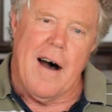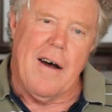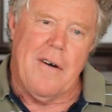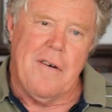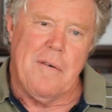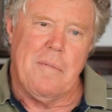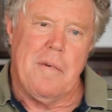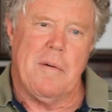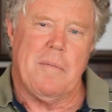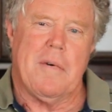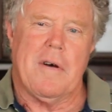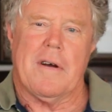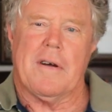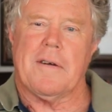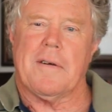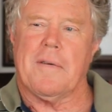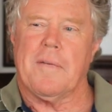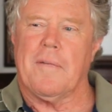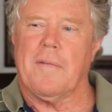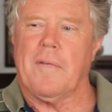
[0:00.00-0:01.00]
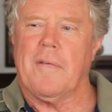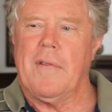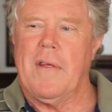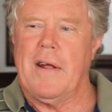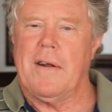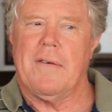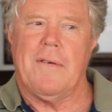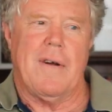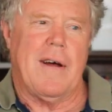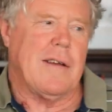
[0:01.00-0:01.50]
I remember
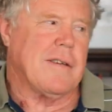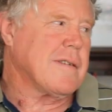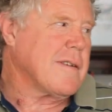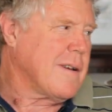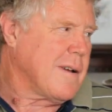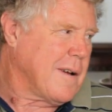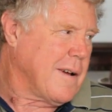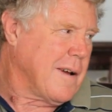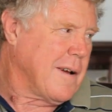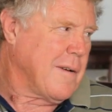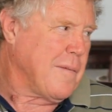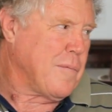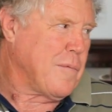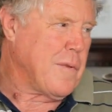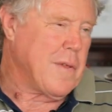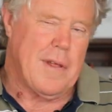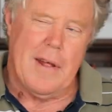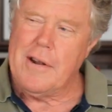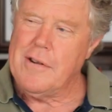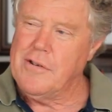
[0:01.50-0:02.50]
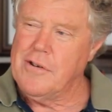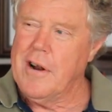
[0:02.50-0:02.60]
that race, that